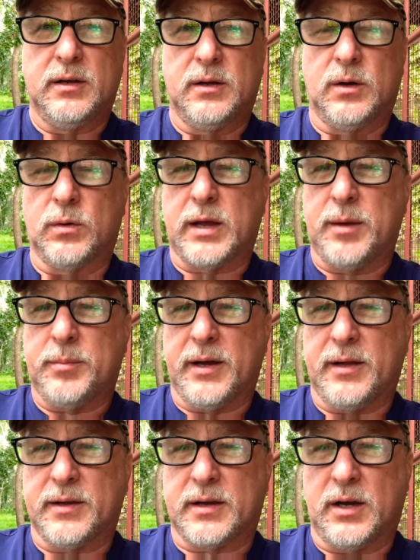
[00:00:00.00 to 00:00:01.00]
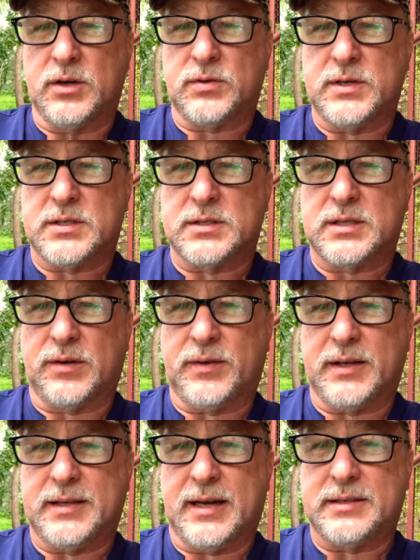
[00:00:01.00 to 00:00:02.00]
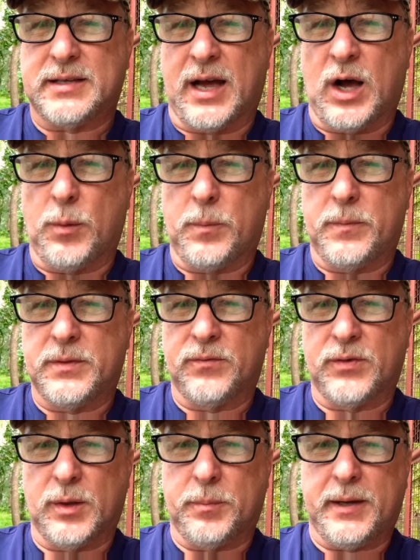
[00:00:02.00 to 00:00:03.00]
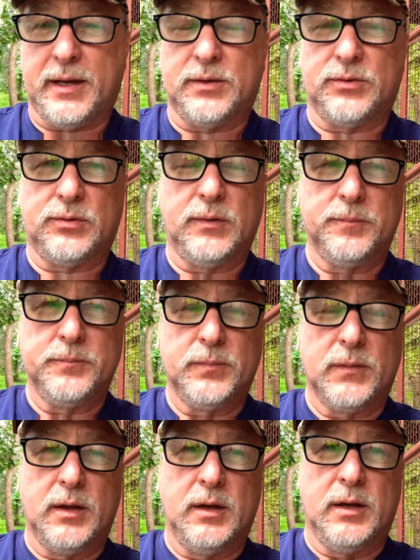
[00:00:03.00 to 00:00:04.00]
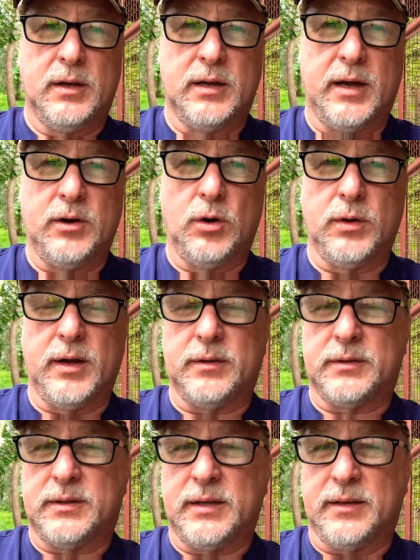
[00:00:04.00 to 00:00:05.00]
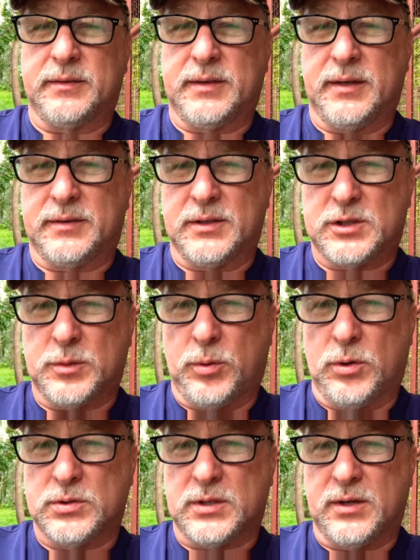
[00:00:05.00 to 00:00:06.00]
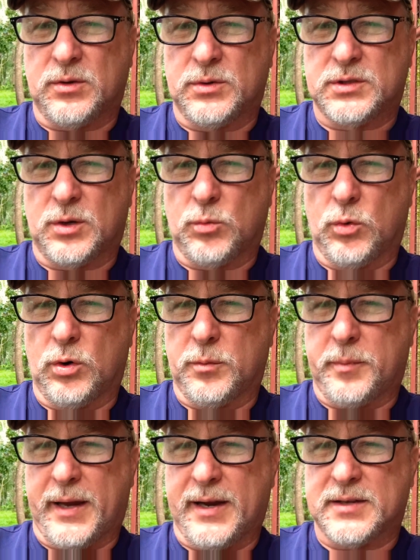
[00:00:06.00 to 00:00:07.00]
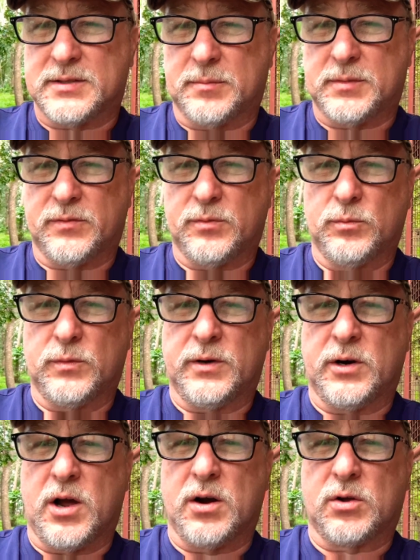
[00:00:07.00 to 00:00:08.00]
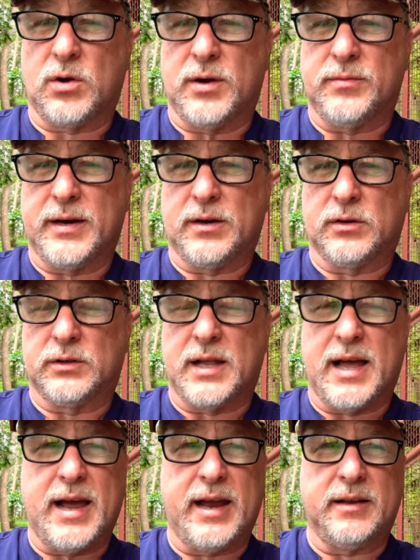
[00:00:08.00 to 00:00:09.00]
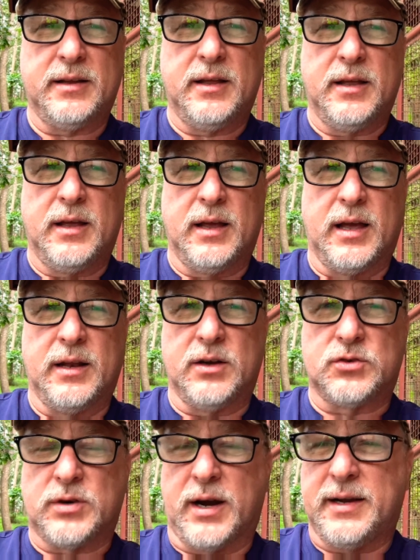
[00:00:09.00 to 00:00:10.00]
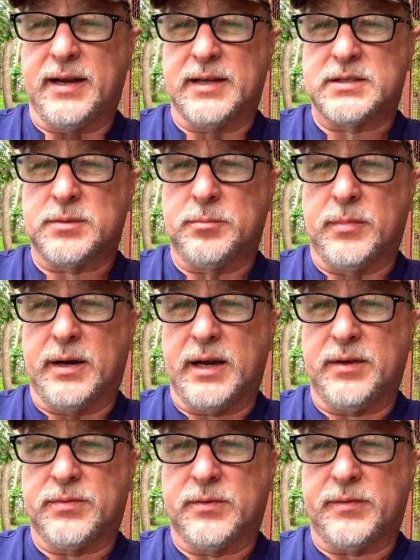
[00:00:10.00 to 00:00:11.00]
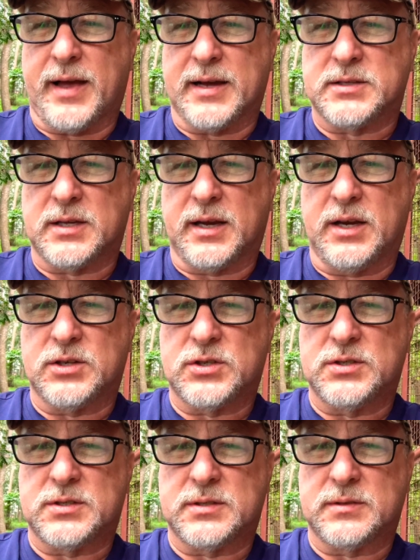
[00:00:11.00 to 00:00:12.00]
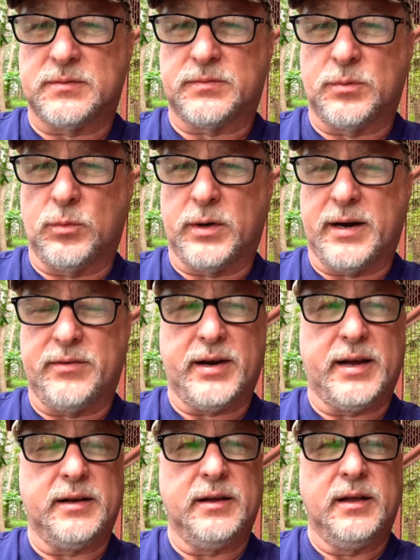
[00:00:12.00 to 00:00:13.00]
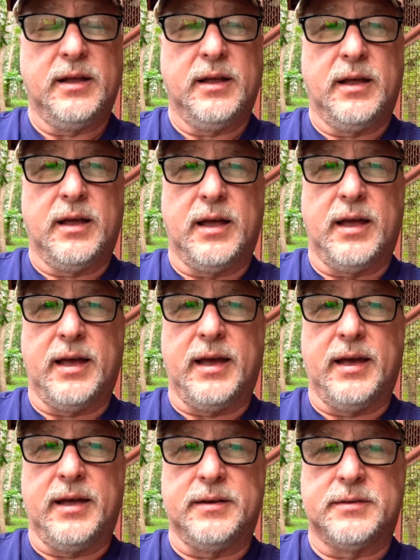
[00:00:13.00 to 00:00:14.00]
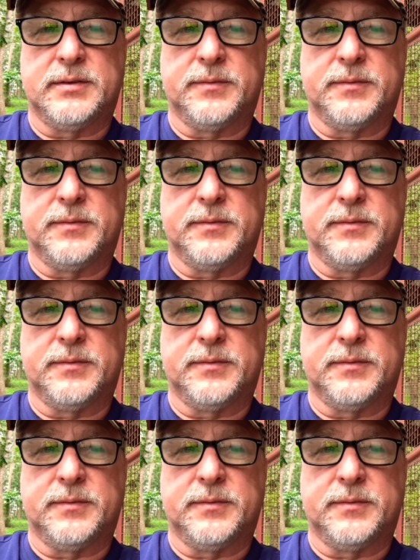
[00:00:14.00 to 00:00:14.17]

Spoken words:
okay, by other countries and stuff like that to help the Philippines. Now, I know that they're supposedly going to the World Bank or something, from an article I read online, and they're trying to get some money for vaccinations from what I read. And